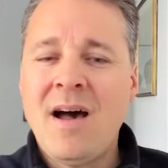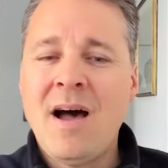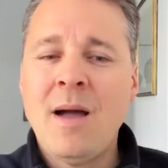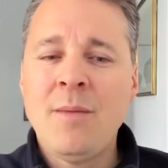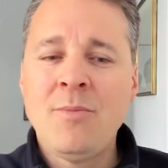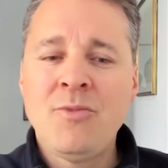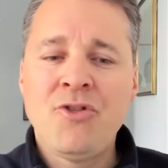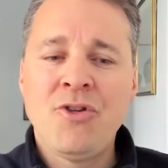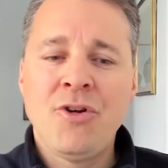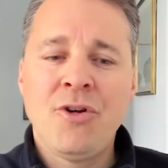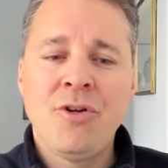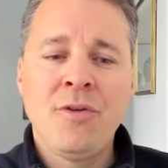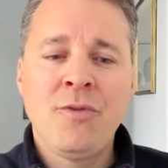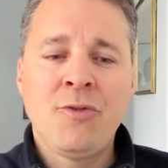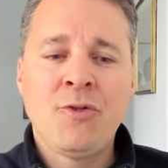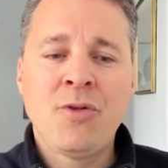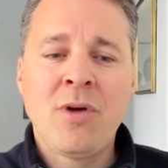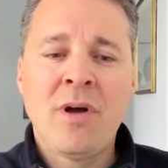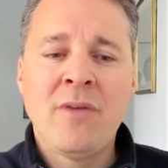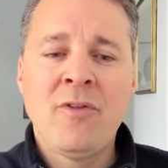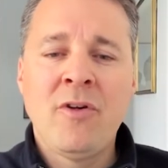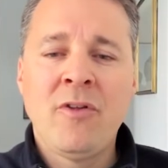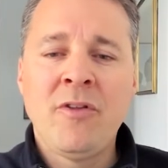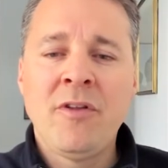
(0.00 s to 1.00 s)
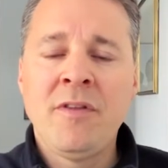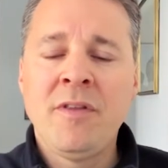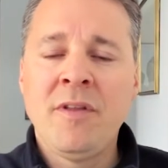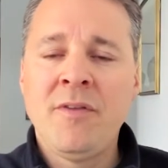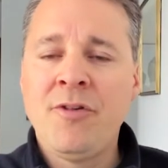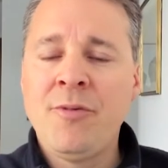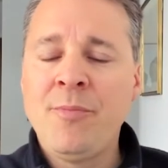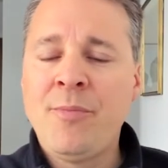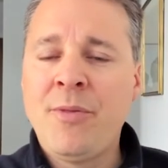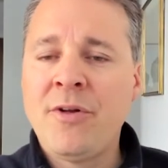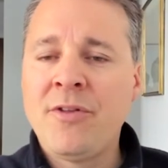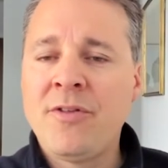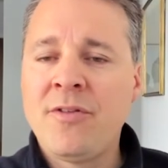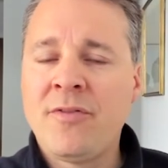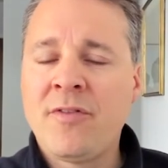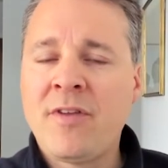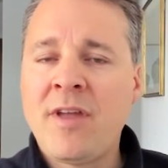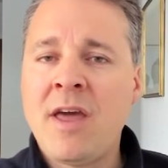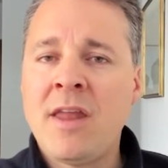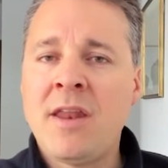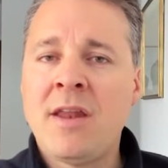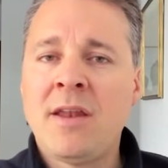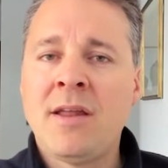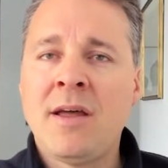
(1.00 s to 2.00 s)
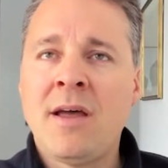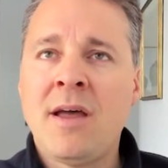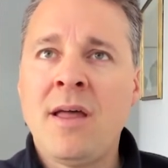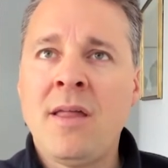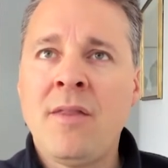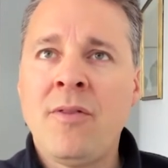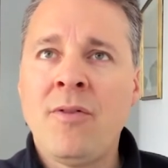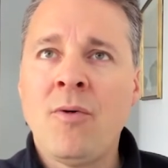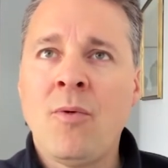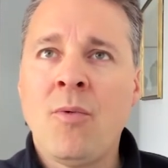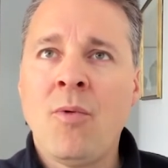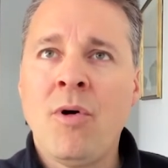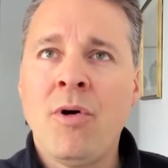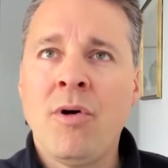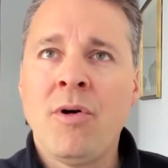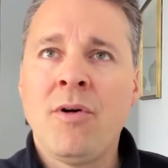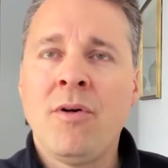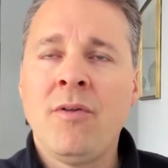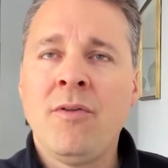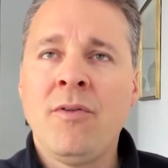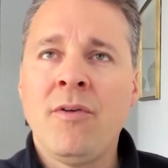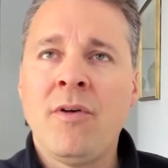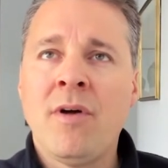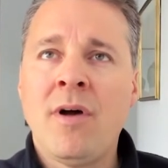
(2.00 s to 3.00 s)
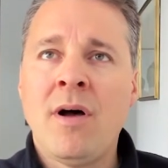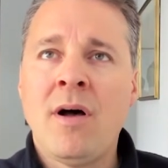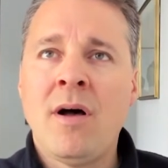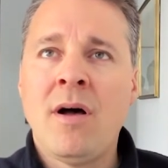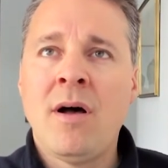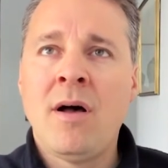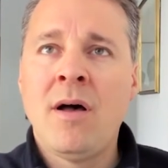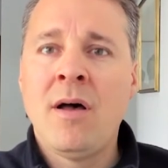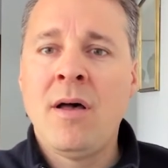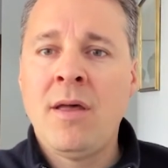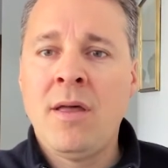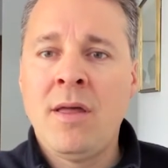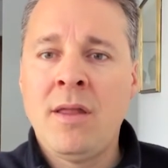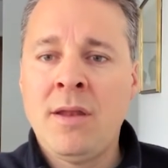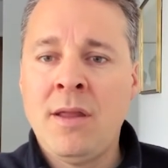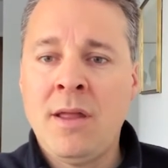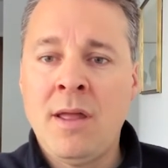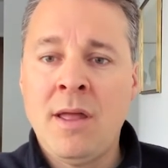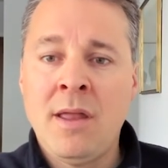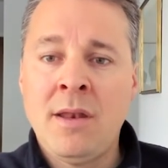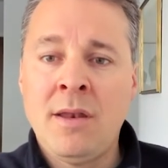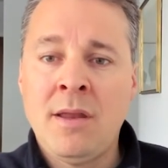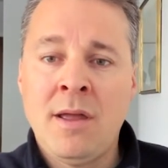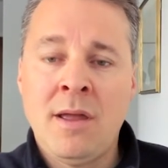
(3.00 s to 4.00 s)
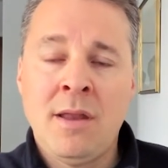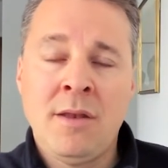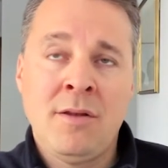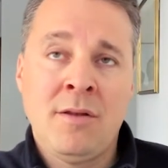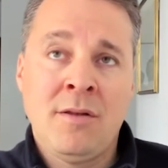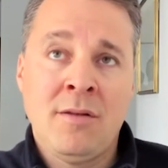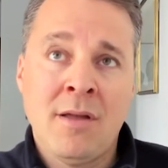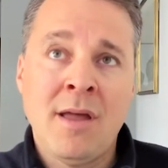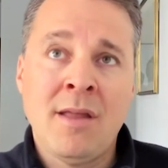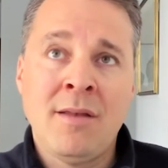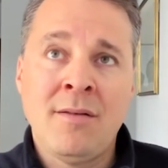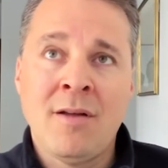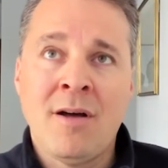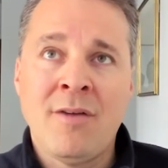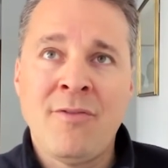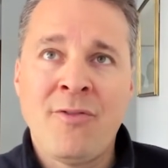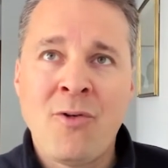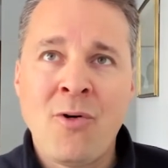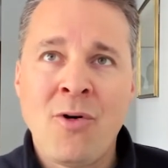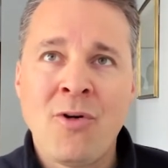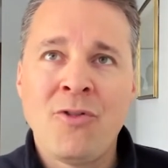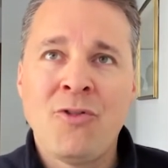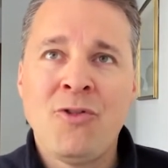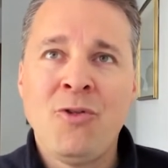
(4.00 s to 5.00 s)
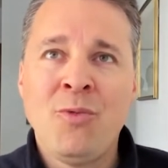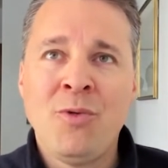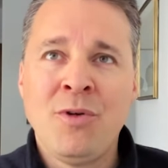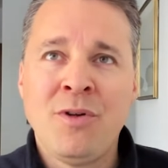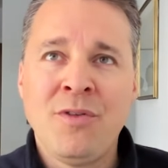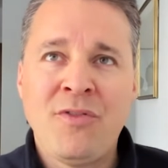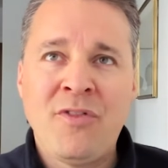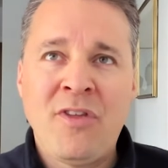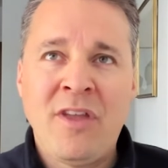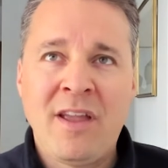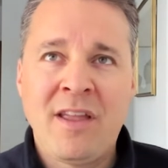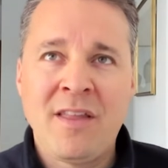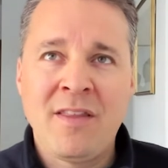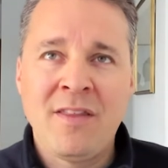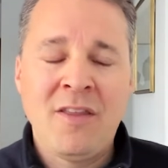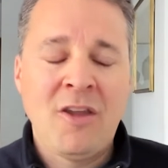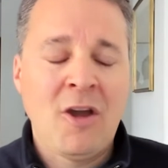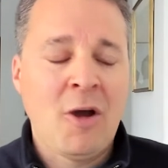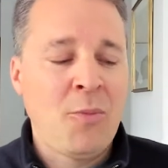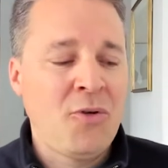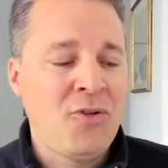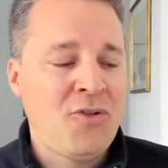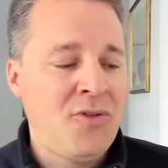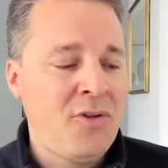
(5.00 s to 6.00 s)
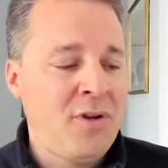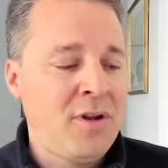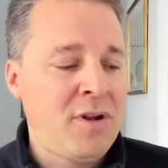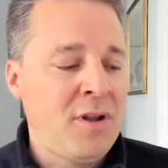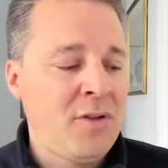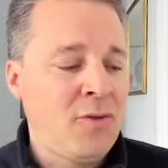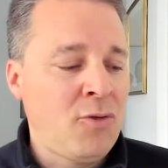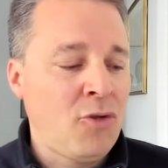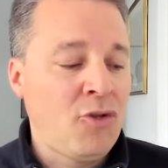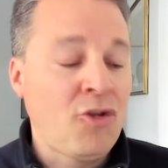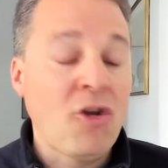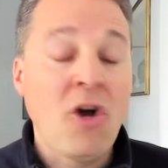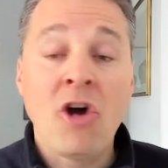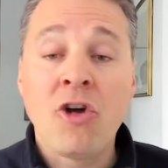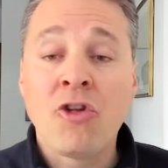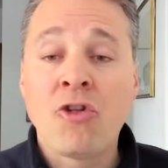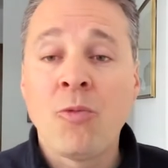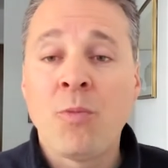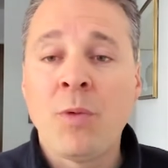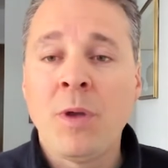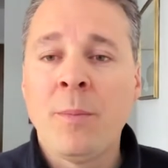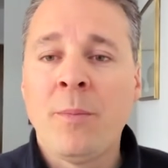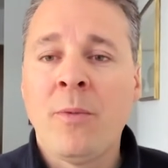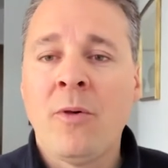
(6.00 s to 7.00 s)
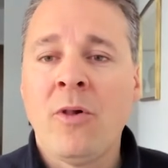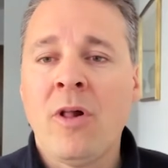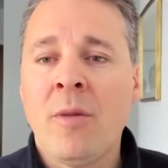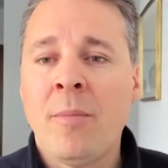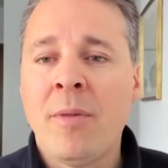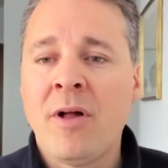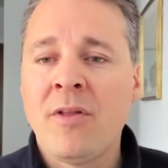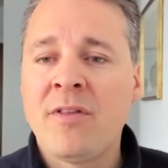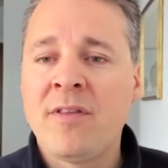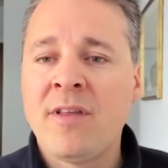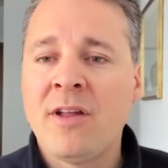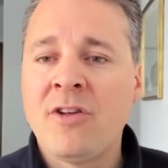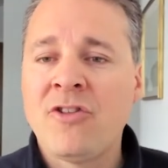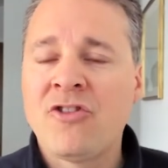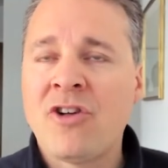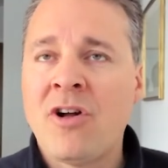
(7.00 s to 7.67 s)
I'm sure you've traveled in different parts of Canada and the world, uh, and, and, and, and of course, you would have taken the opportunity to talk to people about St.